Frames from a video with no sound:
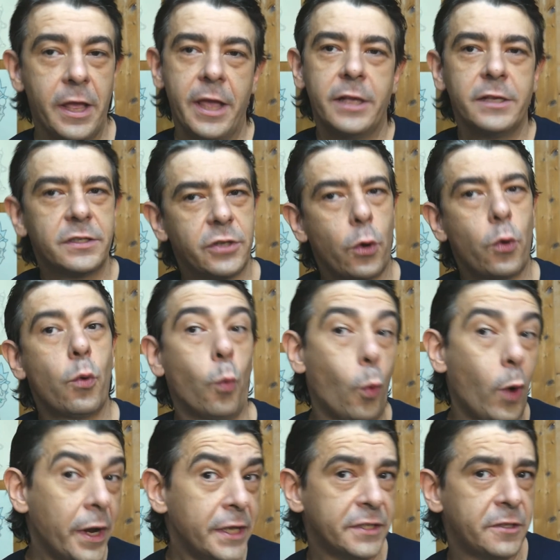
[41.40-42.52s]
So what
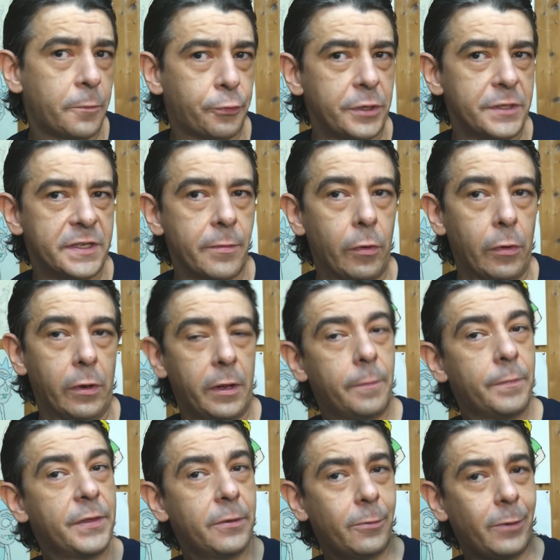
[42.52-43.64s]
is the principle?
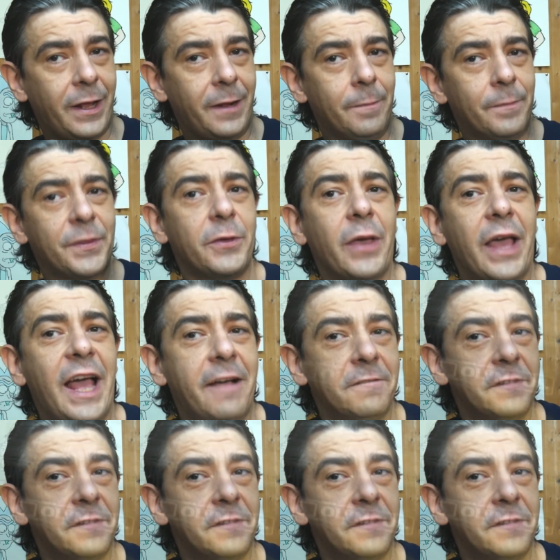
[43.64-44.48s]
Well, you have